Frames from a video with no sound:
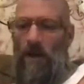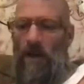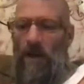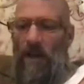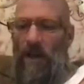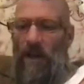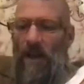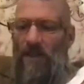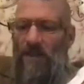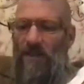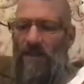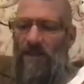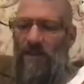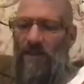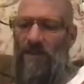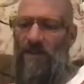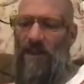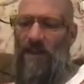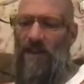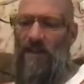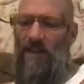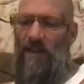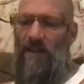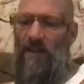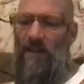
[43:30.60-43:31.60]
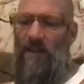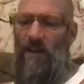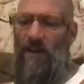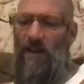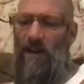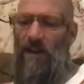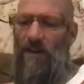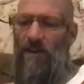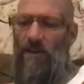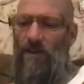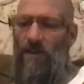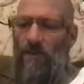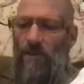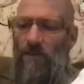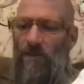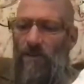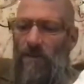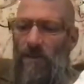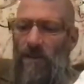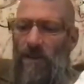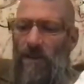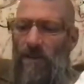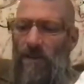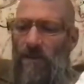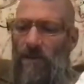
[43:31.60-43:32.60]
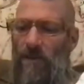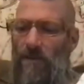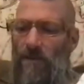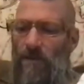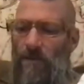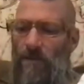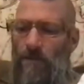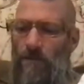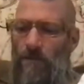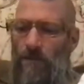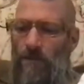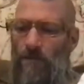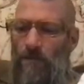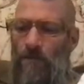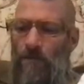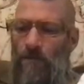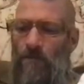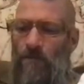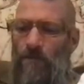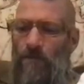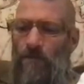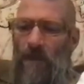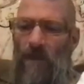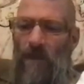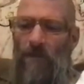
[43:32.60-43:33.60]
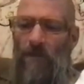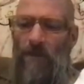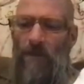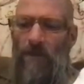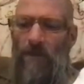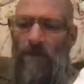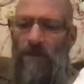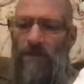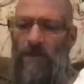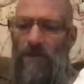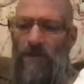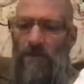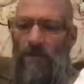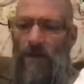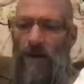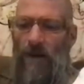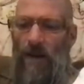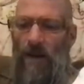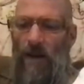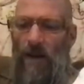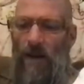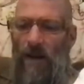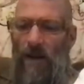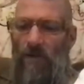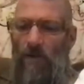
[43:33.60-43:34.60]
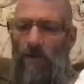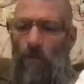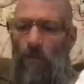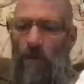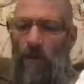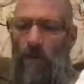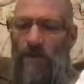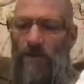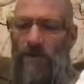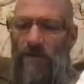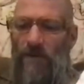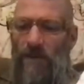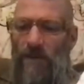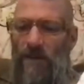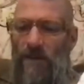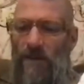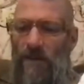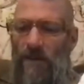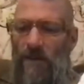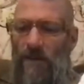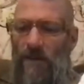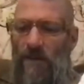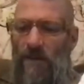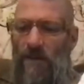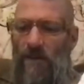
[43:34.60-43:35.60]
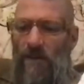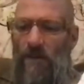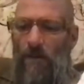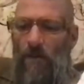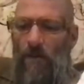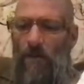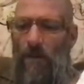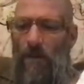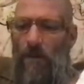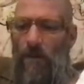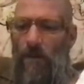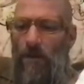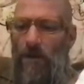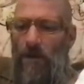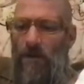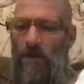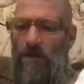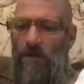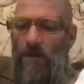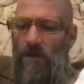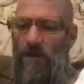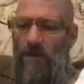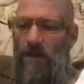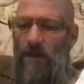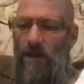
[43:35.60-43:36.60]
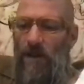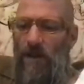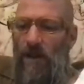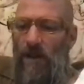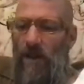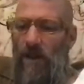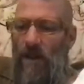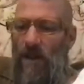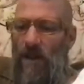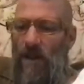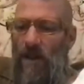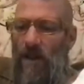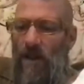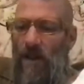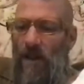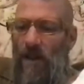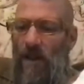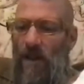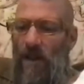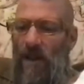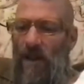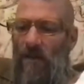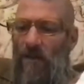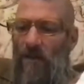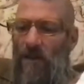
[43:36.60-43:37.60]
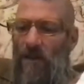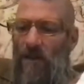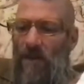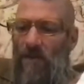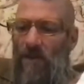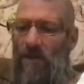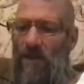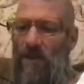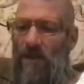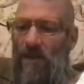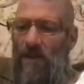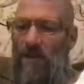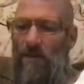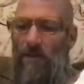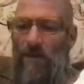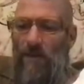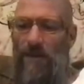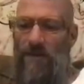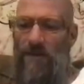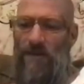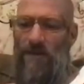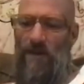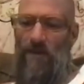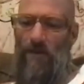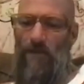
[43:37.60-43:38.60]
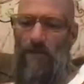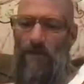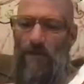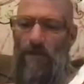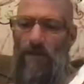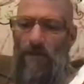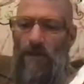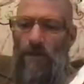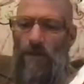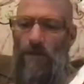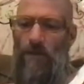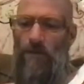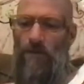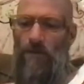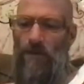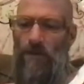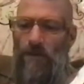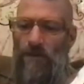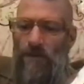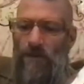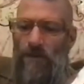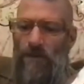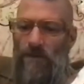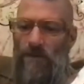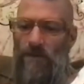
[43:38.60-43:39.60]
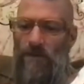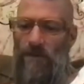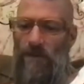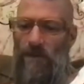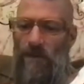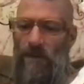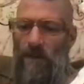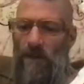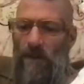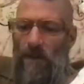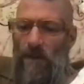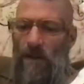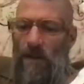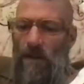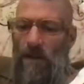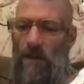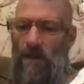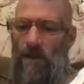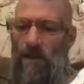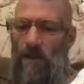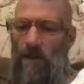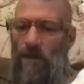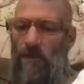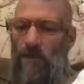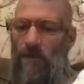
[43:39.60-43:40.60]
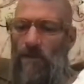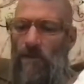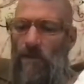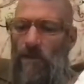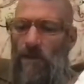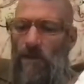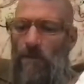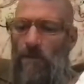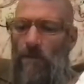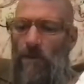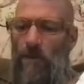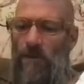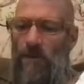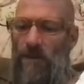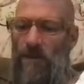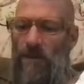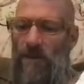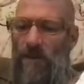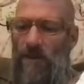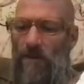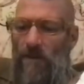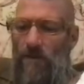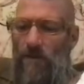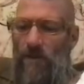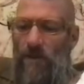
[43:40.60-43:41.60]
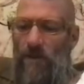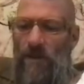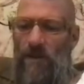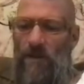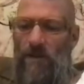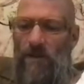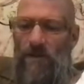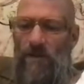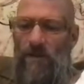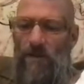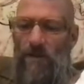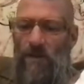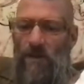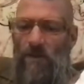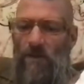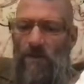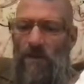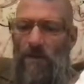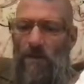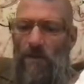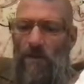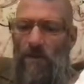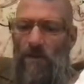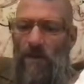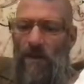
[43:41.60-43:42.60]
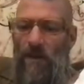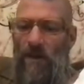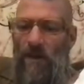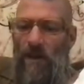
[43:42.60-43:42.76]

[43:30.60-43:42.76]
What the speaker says: It hasn't exactly gone ideal for me either. I feel as if I've wasted the preparation. I haven't even cleared myself of the aloofness. There were too many books I didn't read, so many people